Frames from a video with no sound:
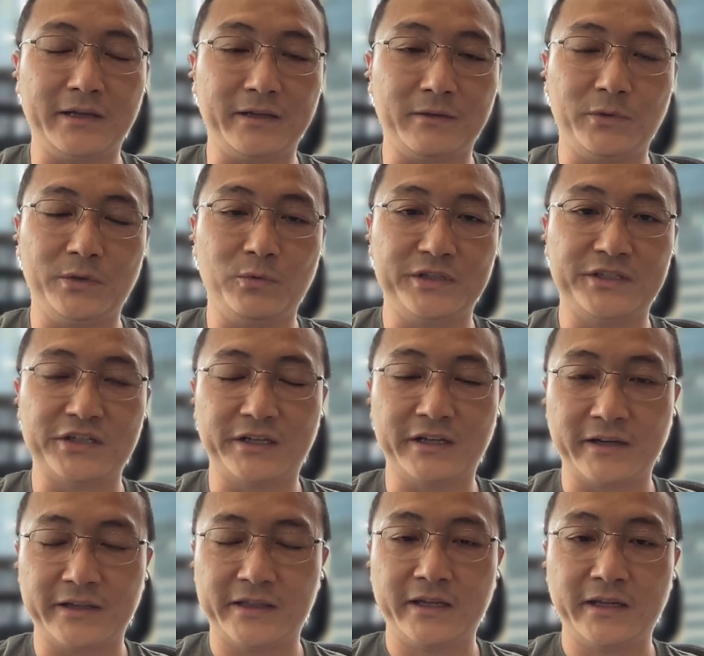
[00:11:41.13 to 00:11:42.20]
Like we
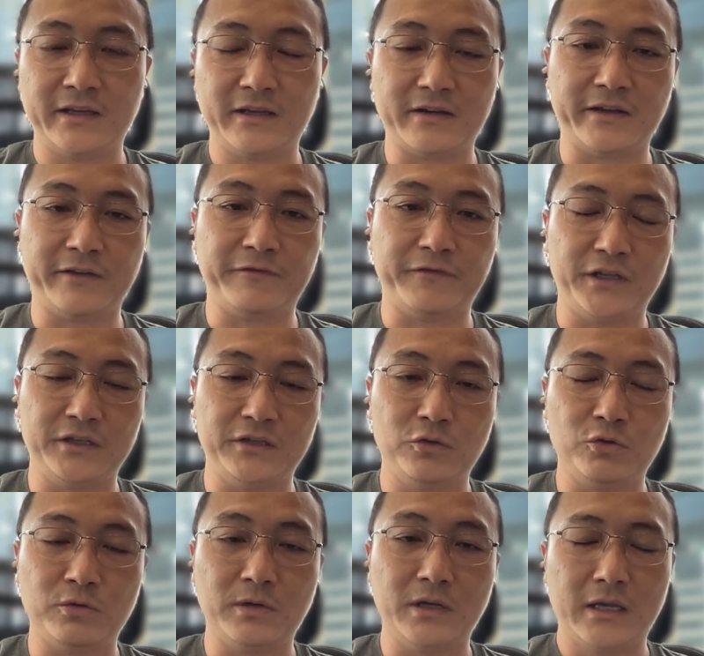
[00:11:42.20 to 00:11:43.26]
generating
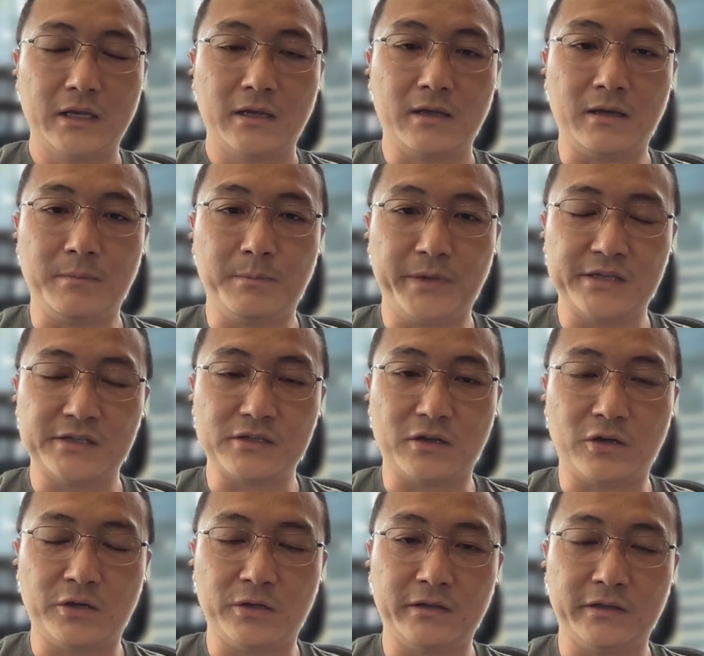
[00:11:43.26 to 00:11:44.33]
revenue based
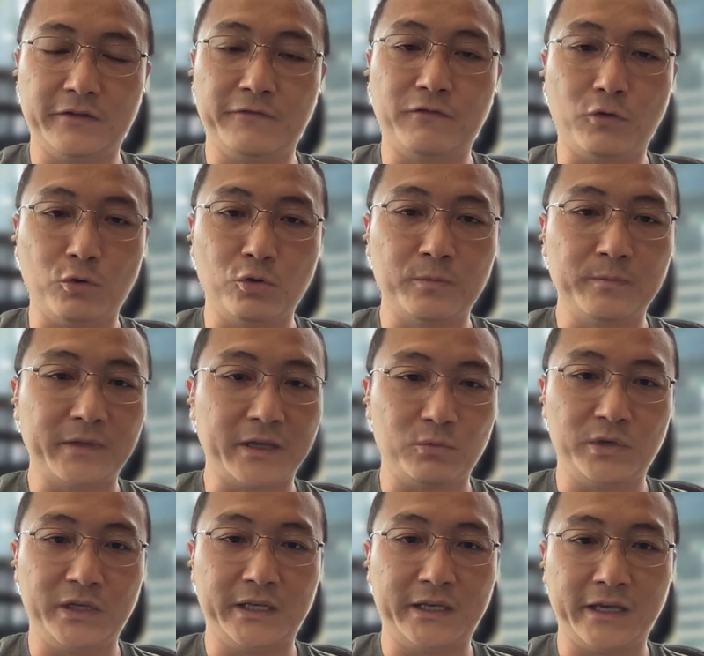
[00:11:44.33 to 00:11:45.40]
on the volume that
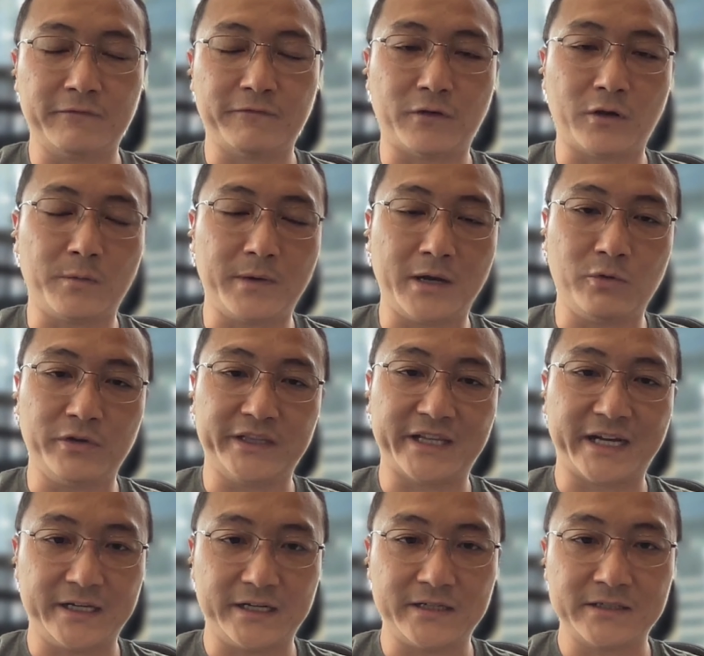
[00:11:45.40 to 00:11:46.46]
we get from our
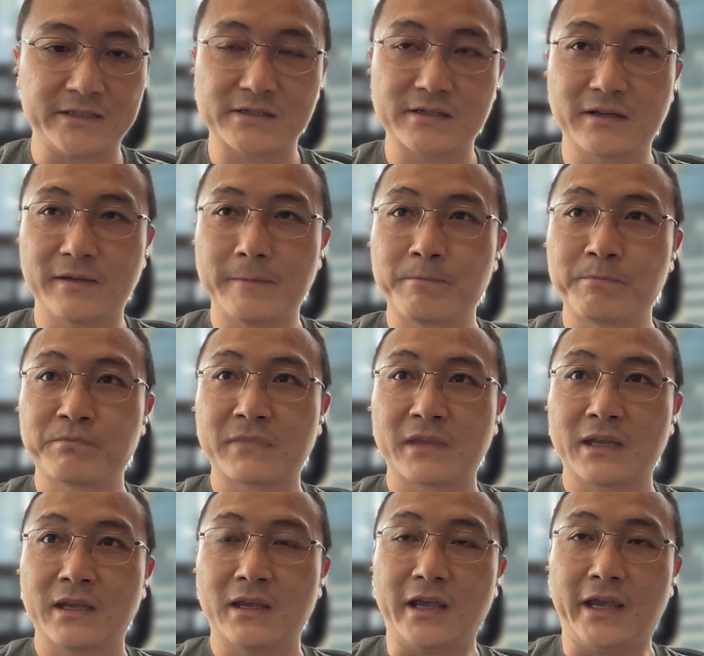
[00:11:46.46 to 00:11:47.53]
traders,
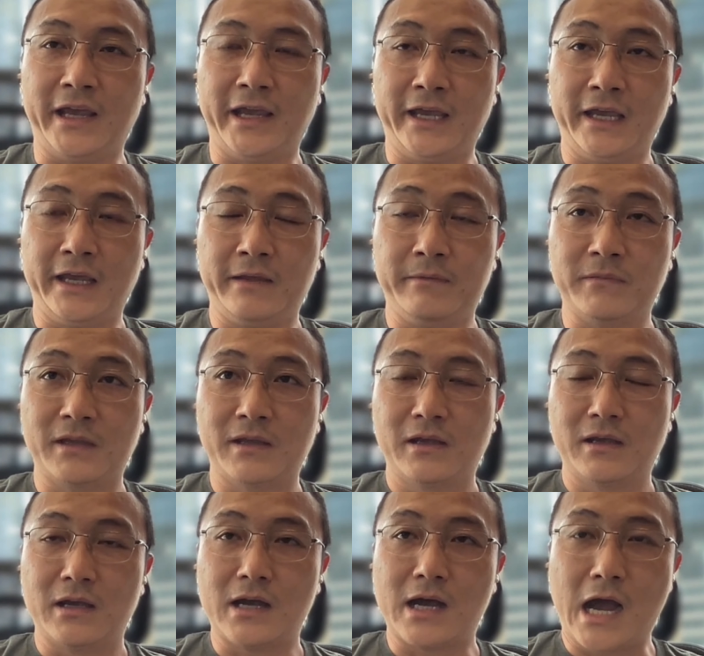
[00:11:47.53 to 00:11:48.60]
and
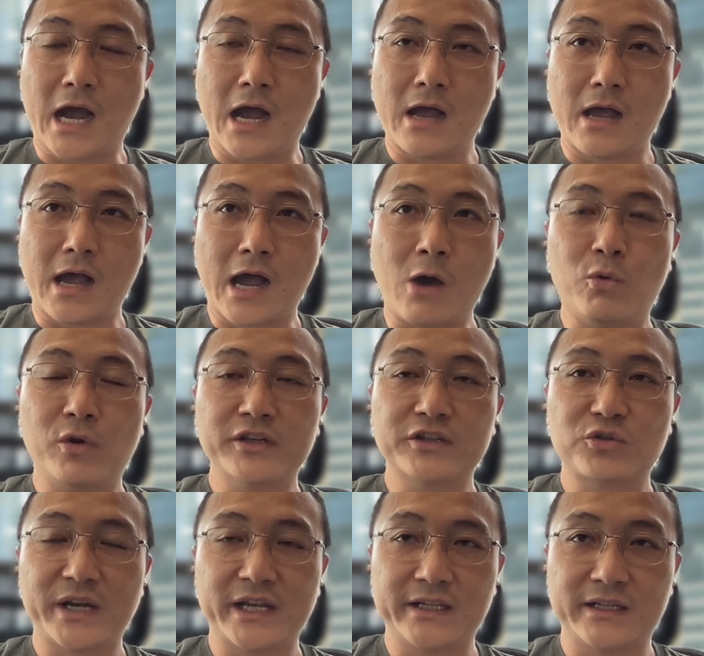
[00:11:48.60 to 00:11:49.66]
our
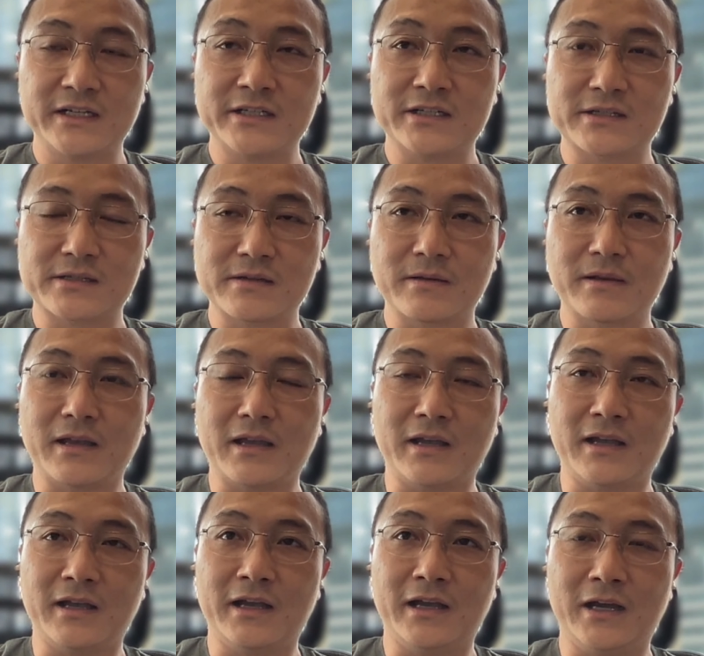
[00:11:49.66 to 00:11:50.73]
traders
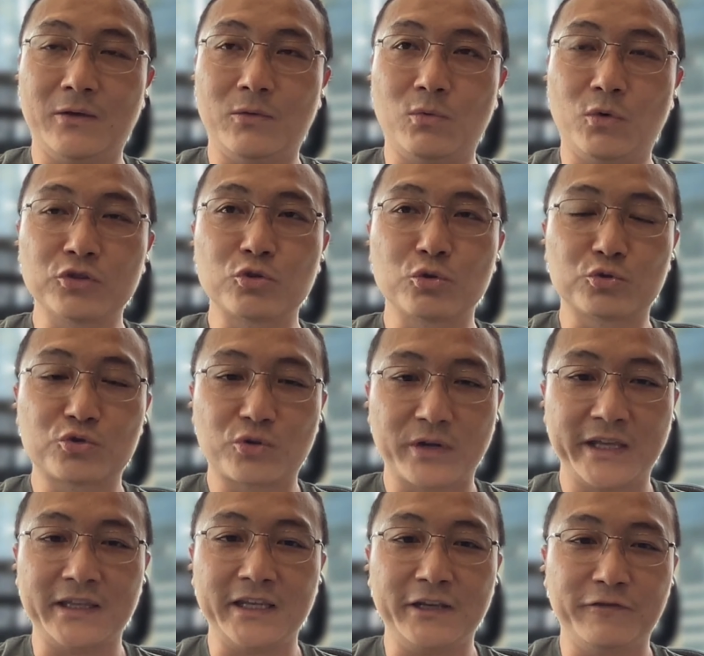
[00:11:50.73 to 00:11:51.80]
want to
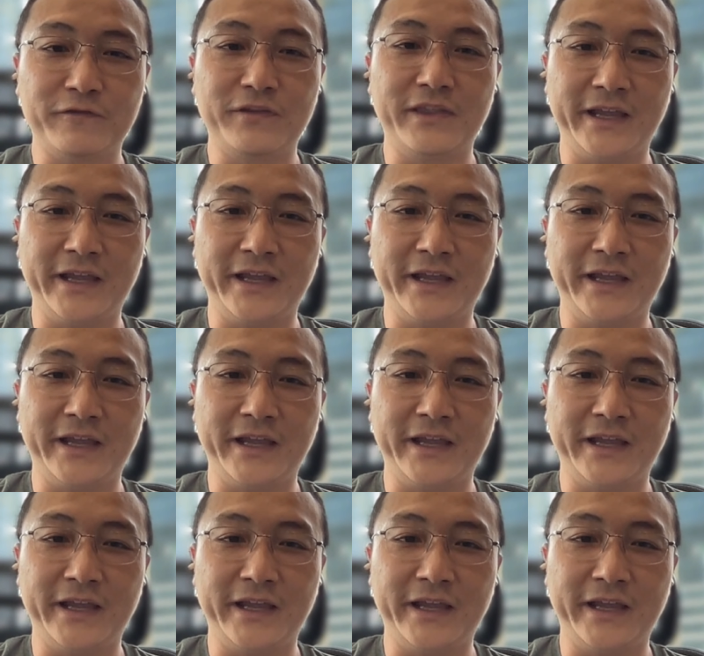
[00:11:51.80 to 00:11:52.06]
trade if